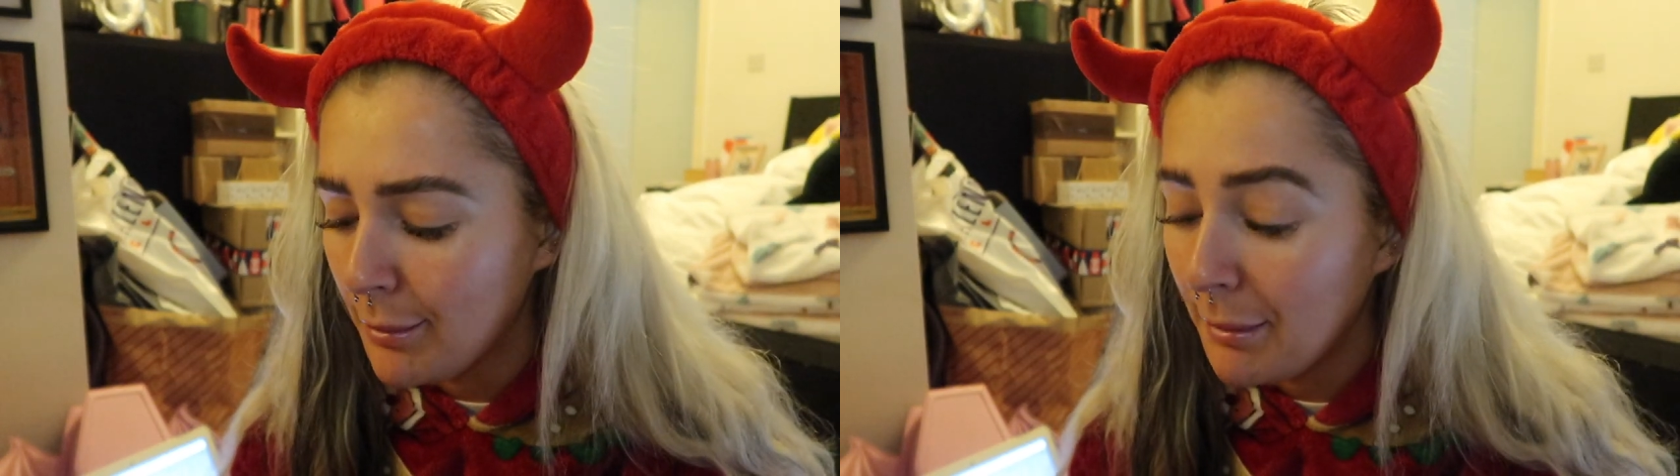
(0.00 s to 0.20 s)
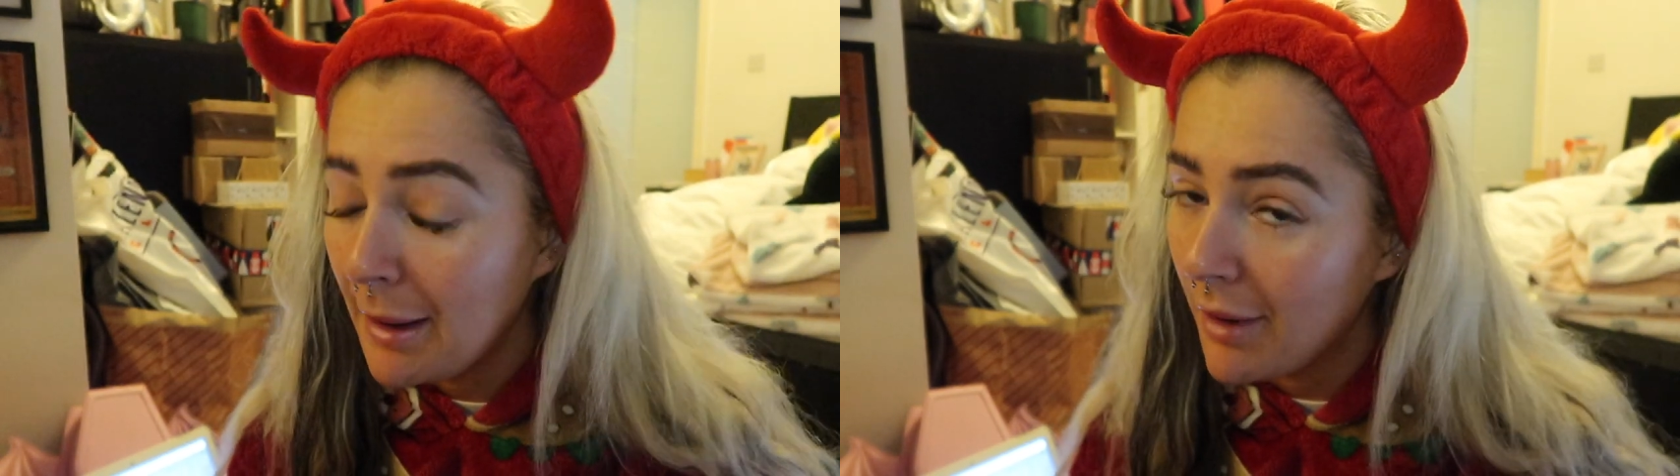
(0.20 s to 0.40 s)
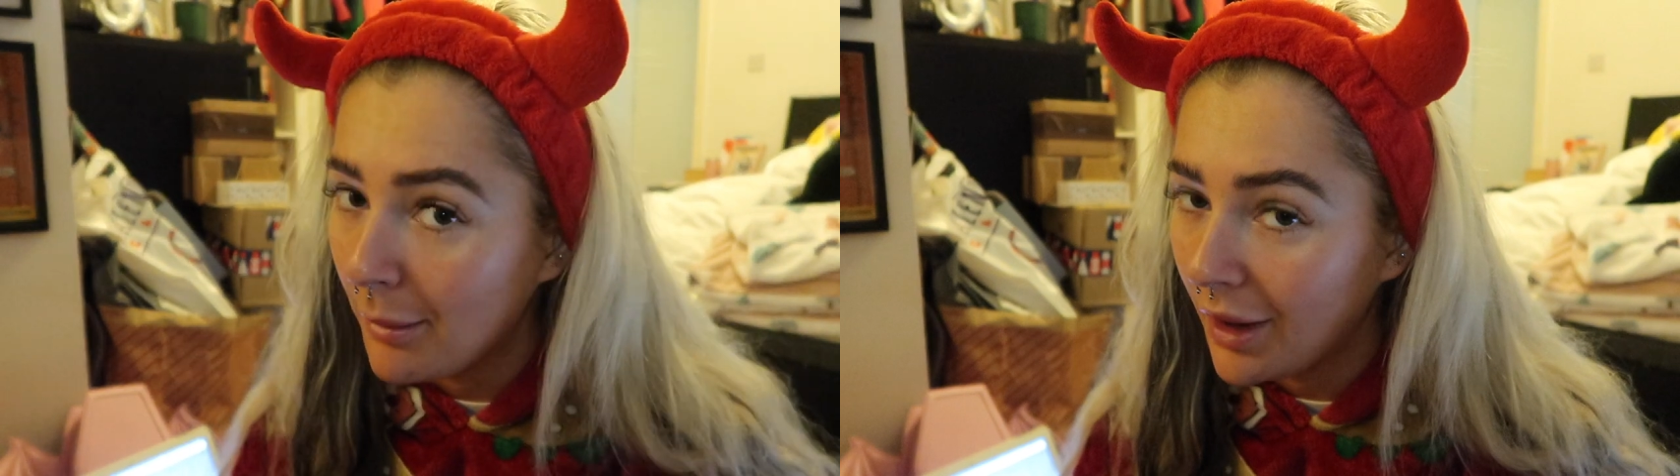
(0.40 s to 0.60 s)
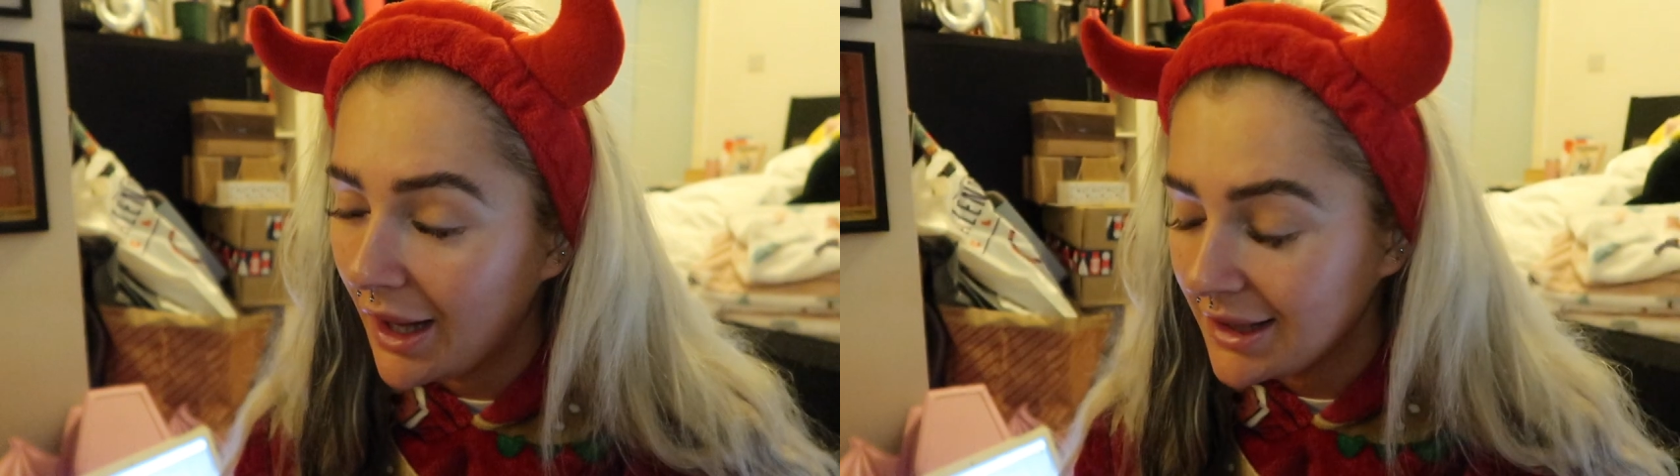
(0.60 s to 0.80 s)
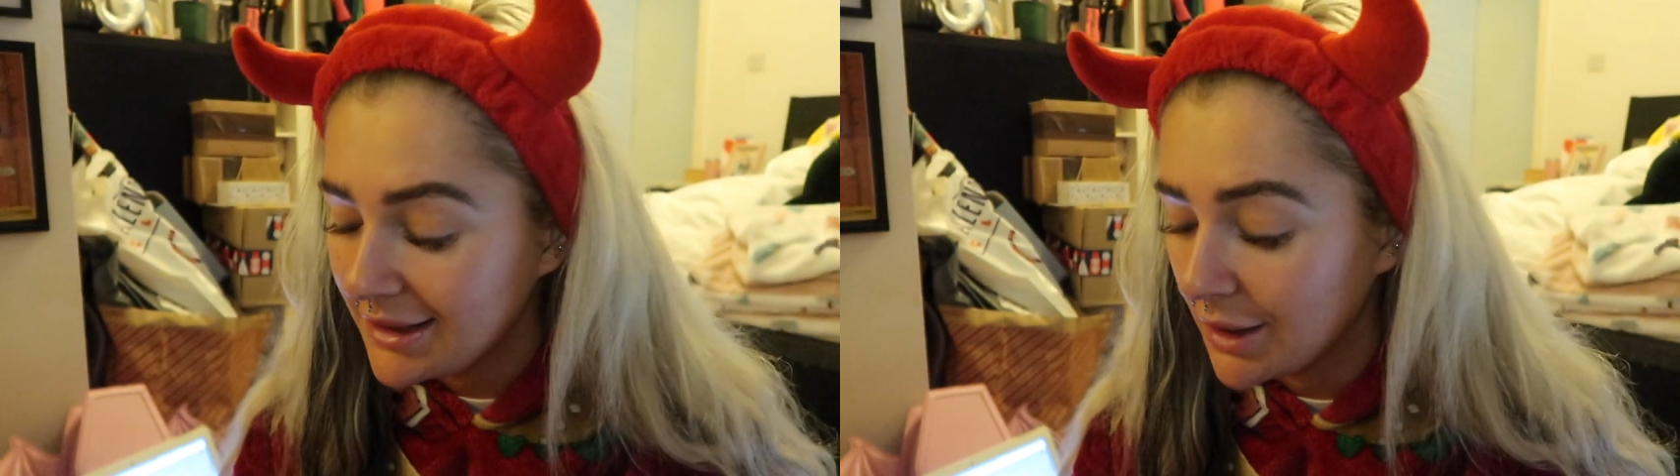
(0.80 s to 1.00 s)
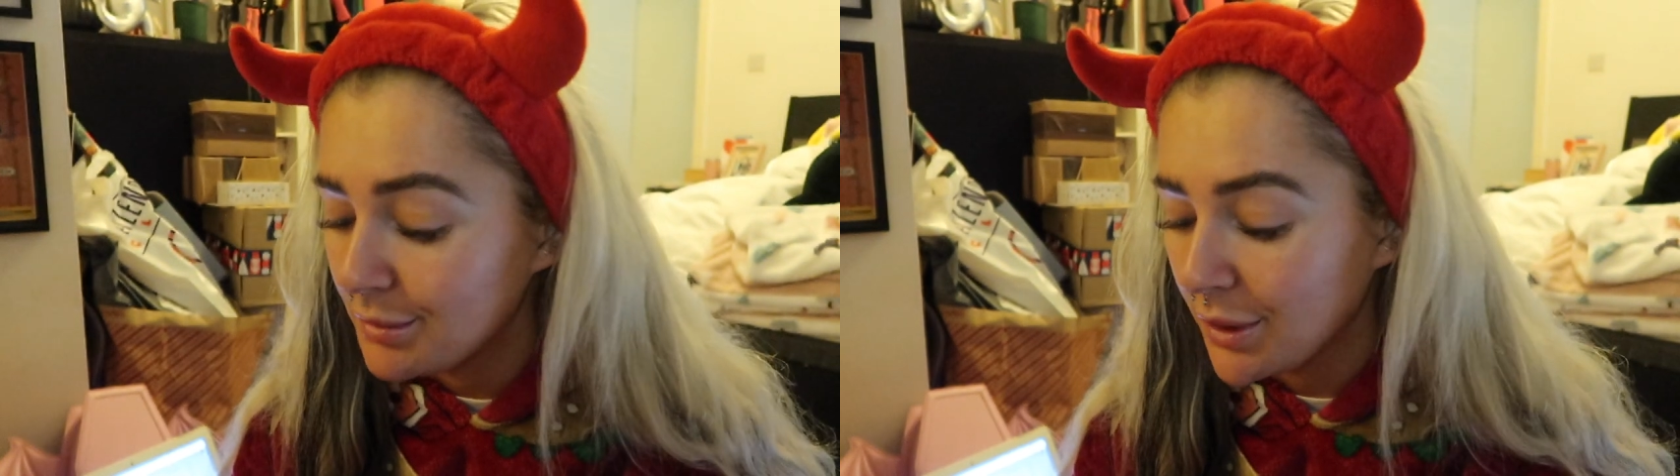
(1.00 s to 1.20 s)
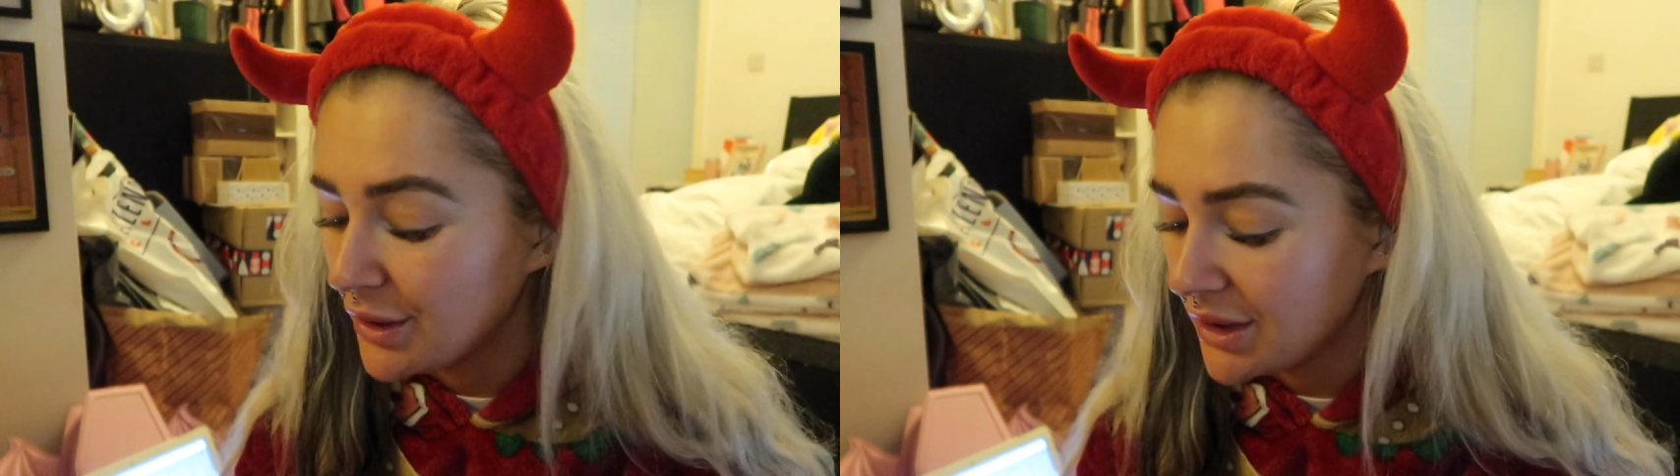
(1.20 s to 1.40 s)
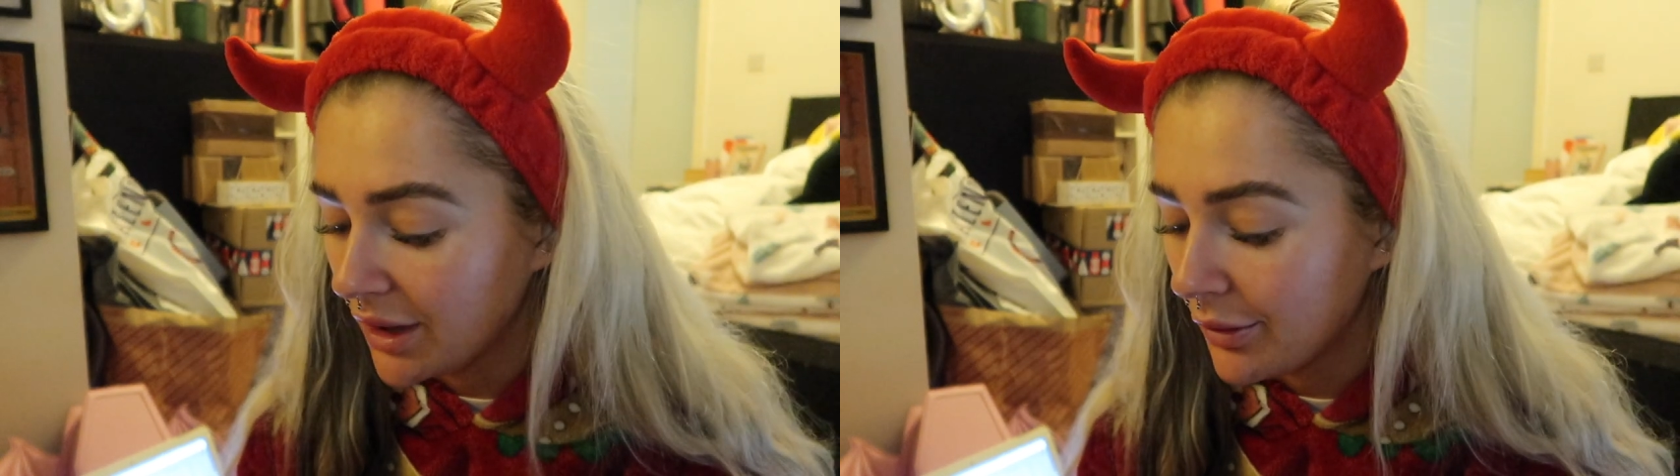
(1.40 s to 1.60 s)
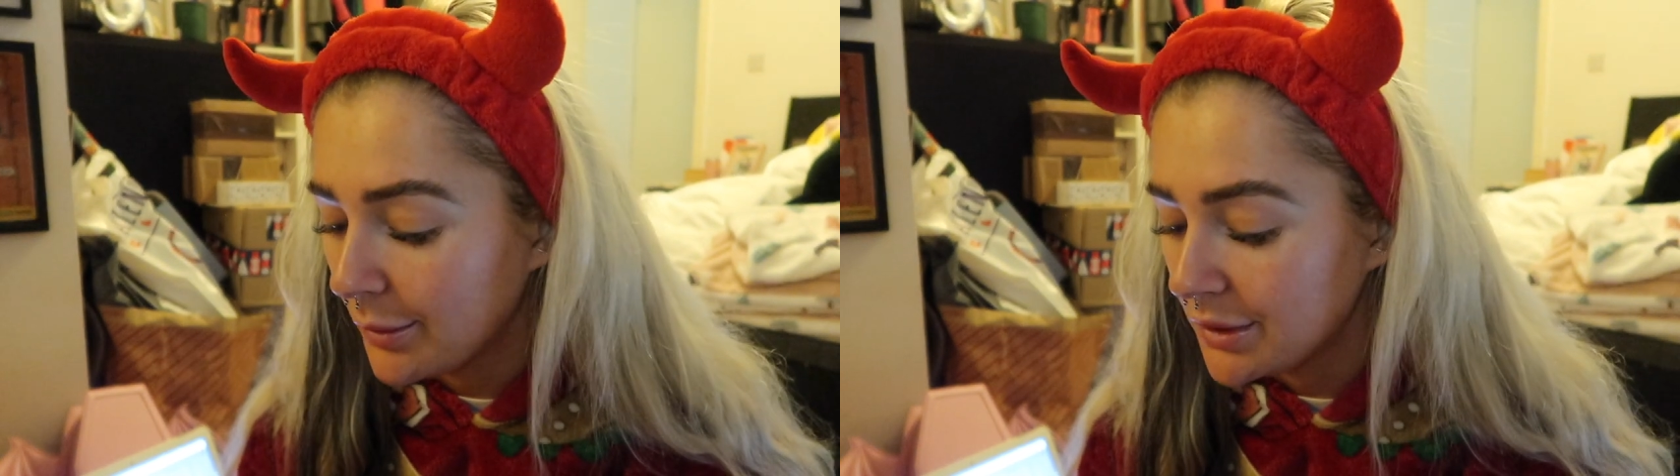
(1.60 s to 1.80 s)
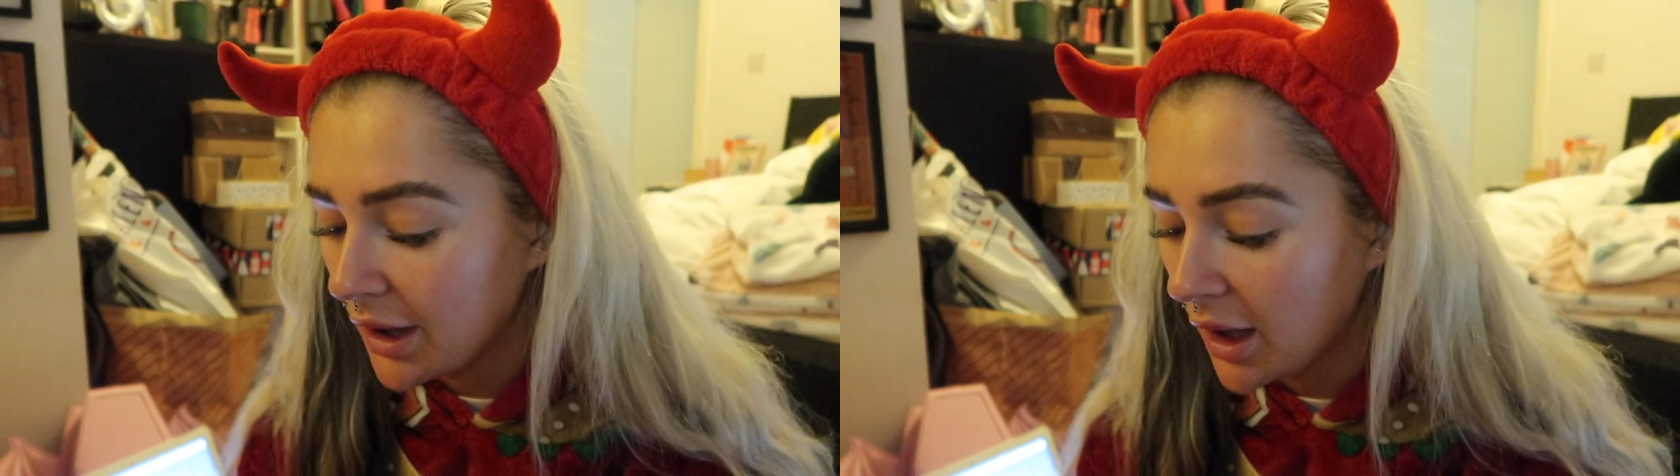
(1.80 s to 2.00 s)
but my mum likes them, so I just give
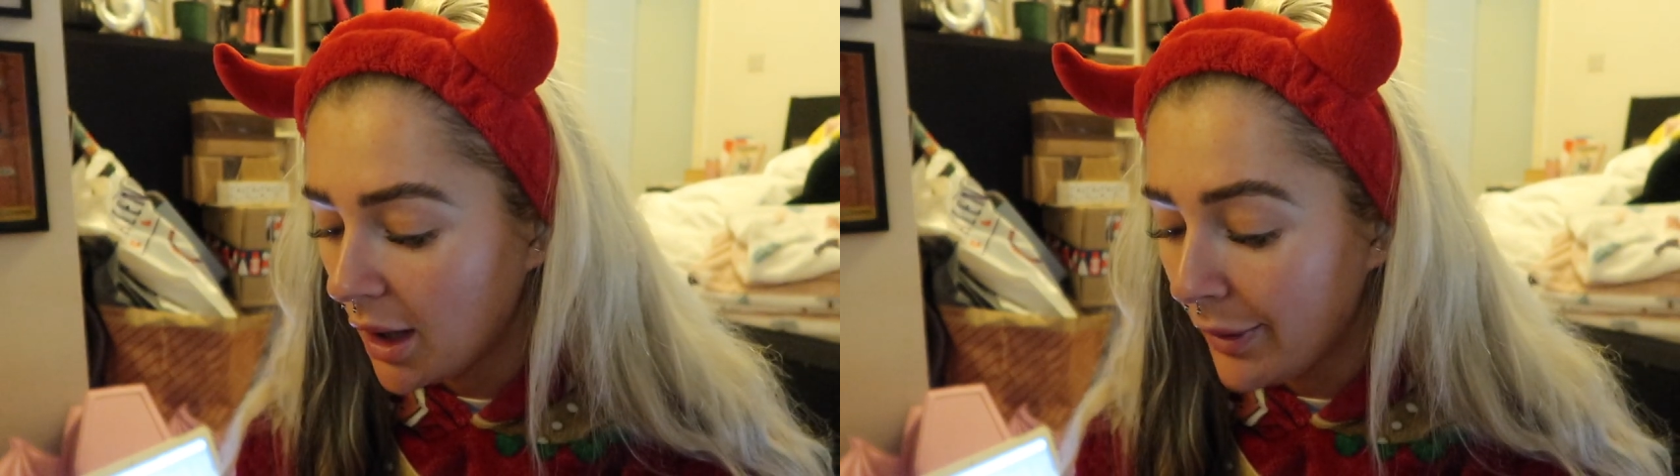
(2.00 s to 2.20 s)
them to her.